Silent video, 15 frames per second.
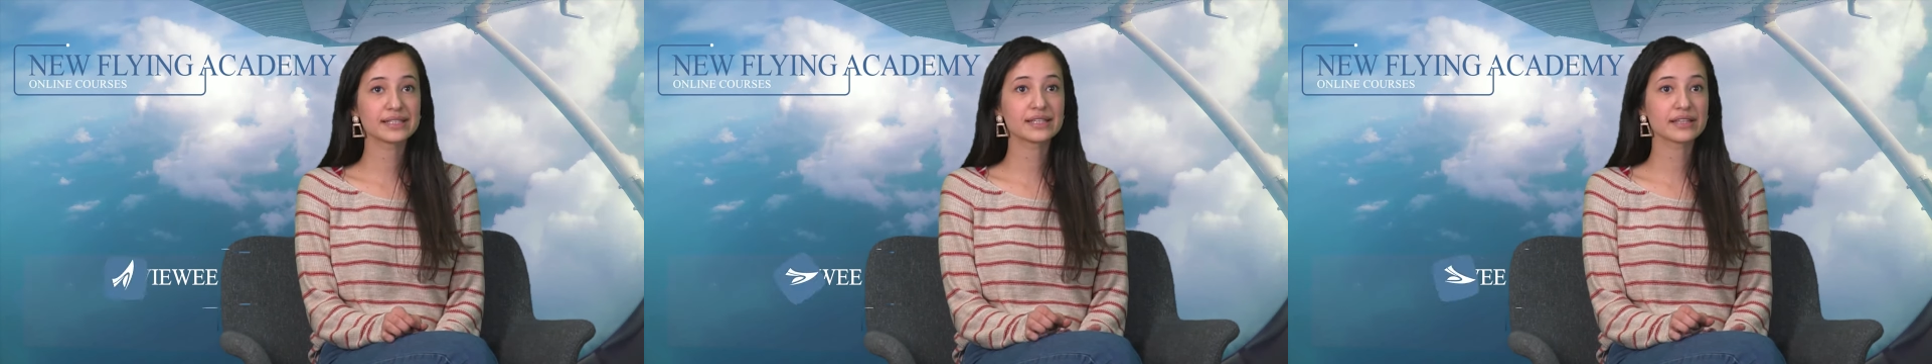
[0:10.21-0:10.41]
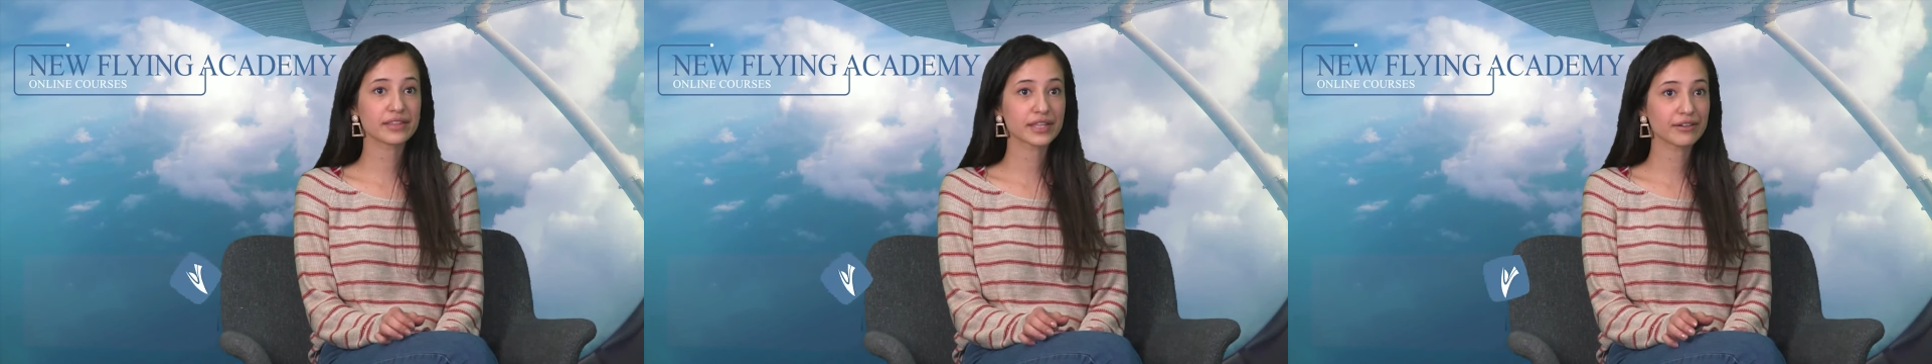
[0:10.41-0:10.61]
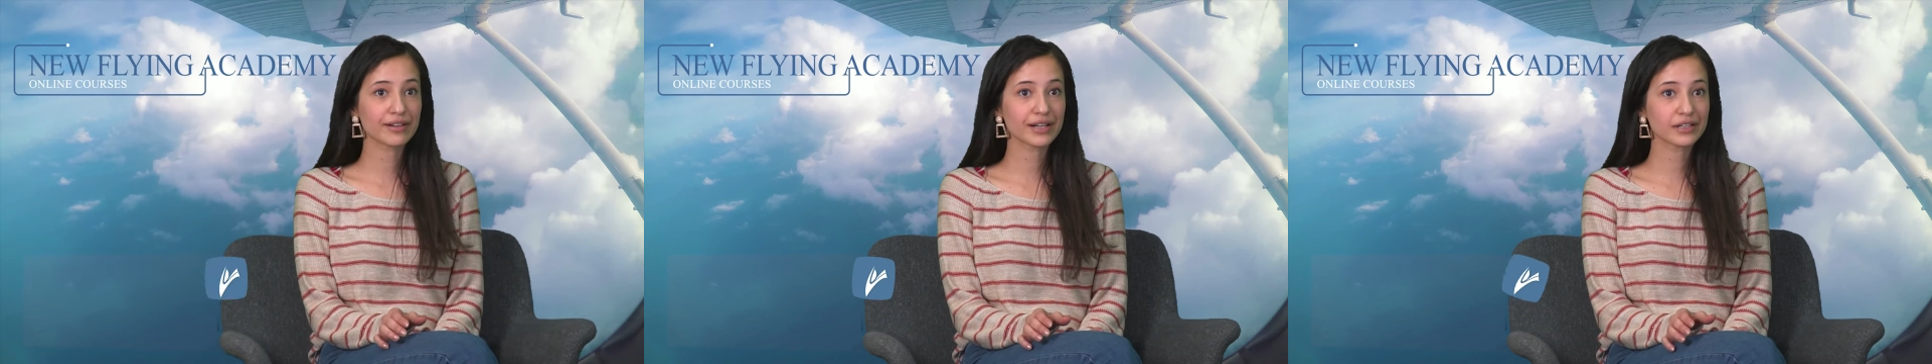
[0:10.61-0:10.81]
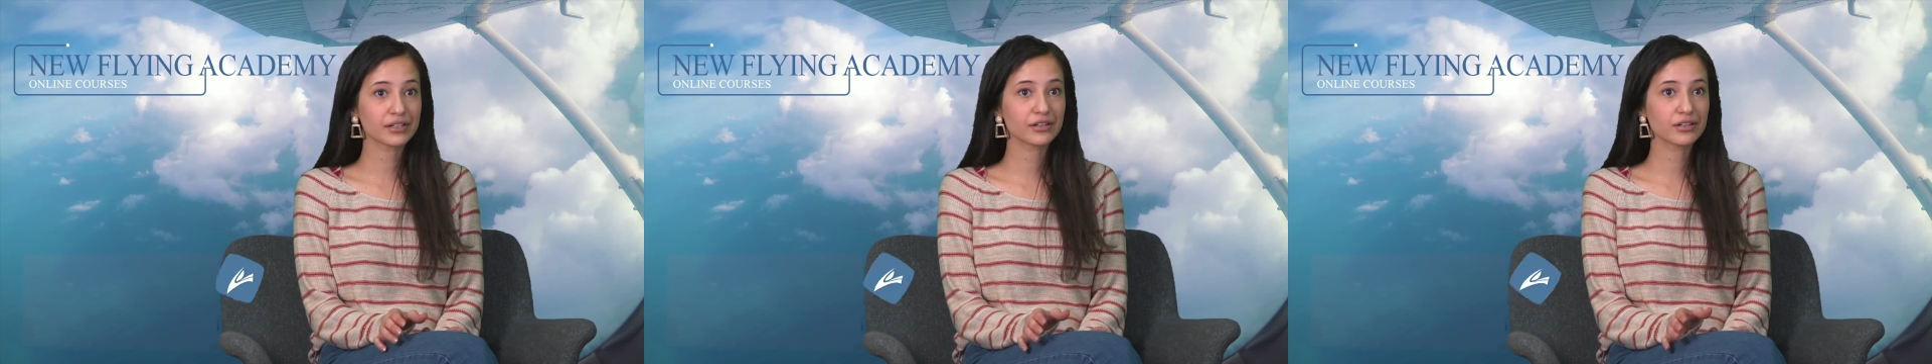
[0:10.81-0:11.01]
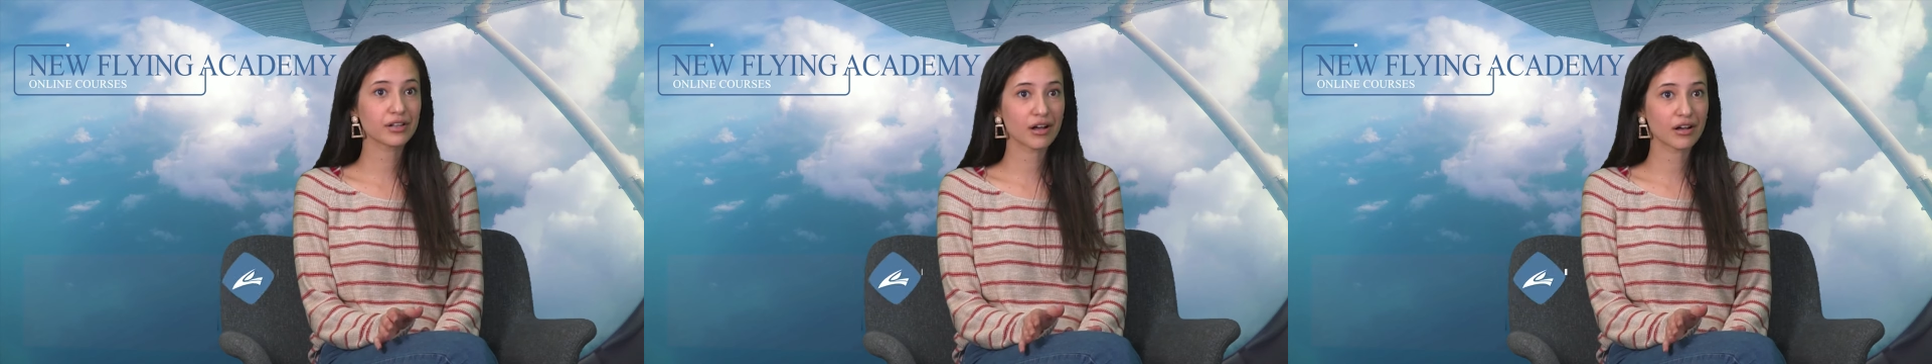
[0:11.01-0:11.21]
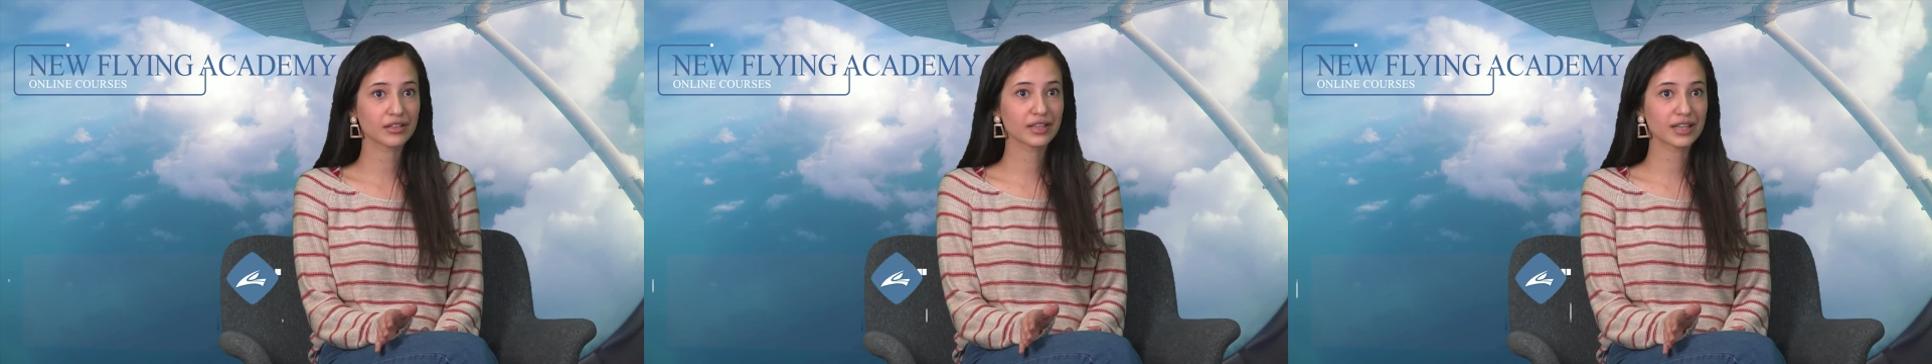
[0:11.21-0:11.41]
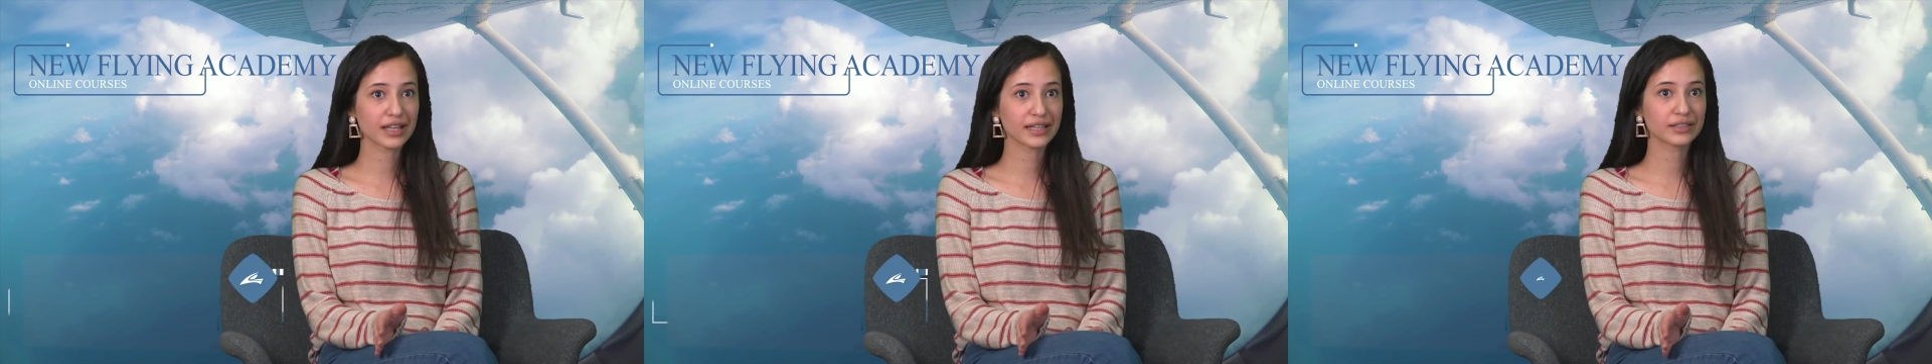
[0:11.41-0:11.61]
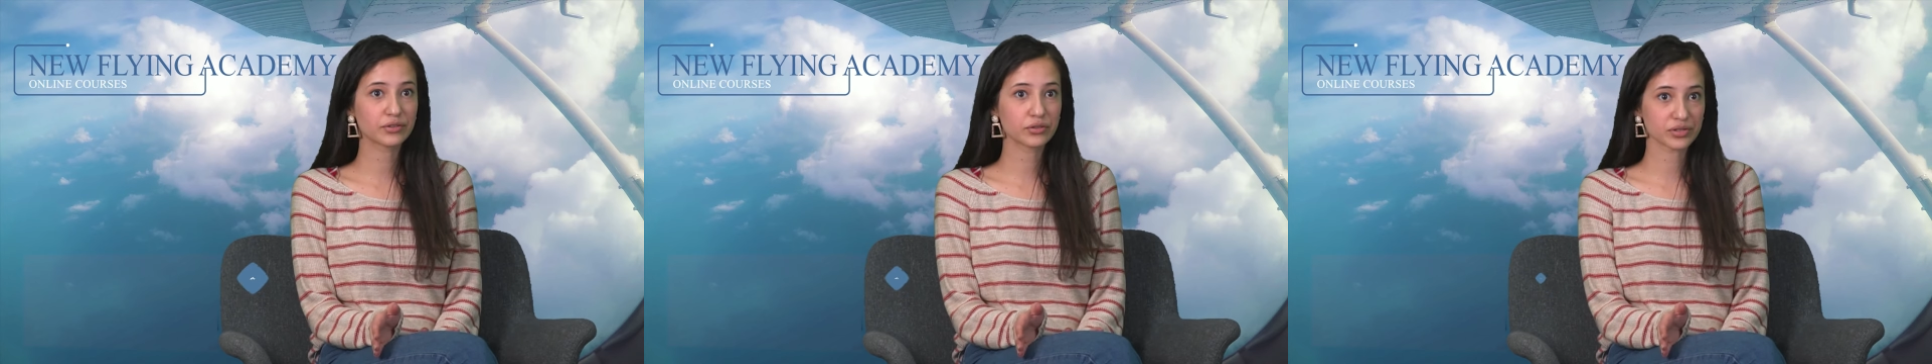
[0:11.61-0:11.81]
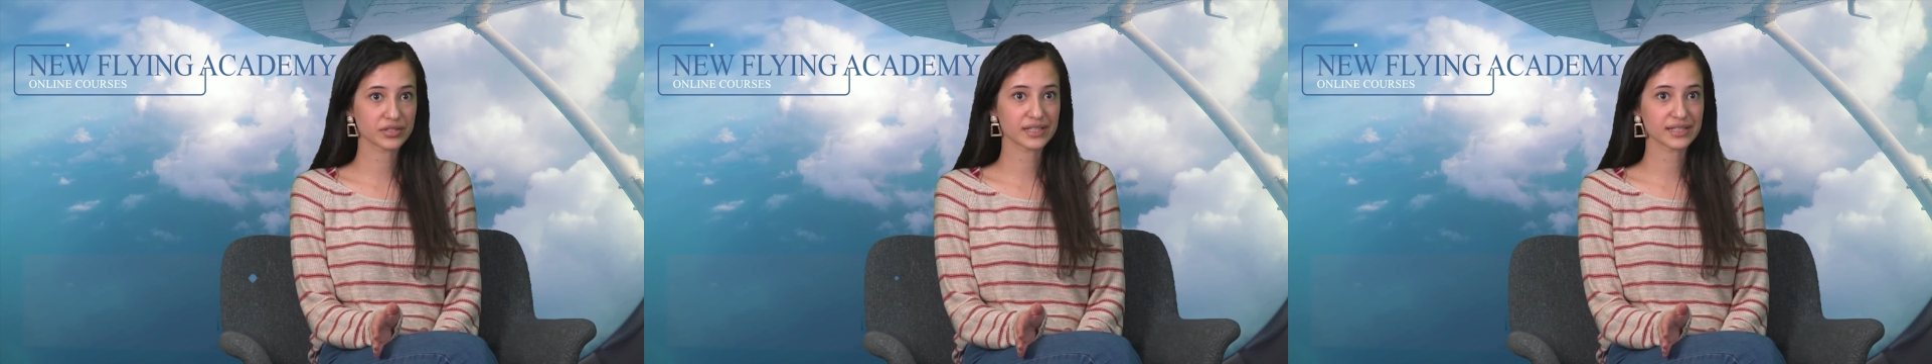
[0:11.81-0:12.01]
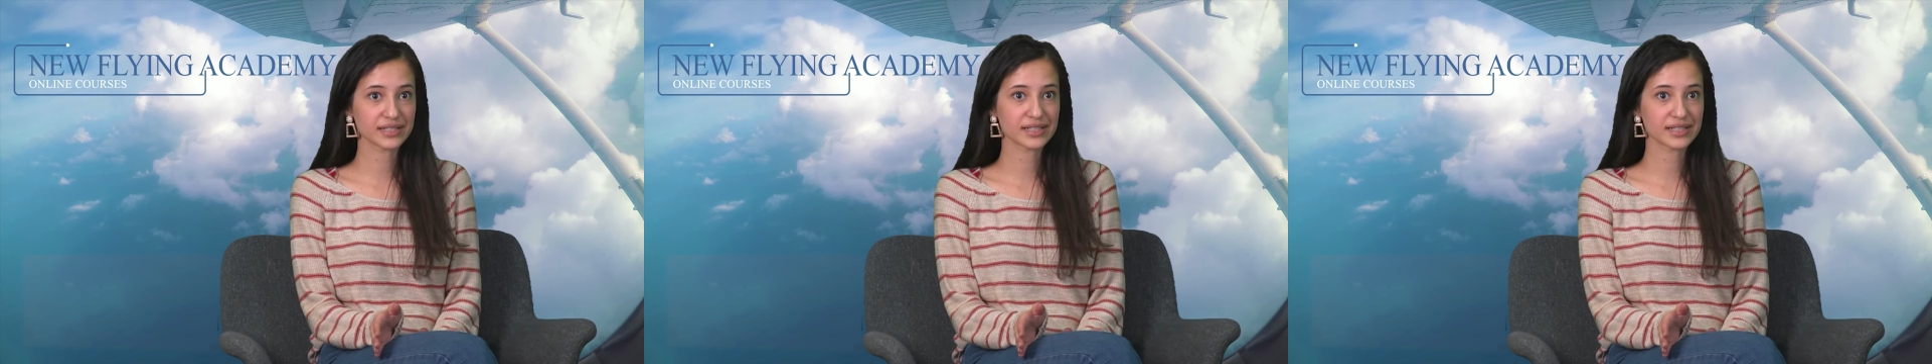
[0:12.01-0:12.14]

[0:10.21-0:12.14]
theoretical online courses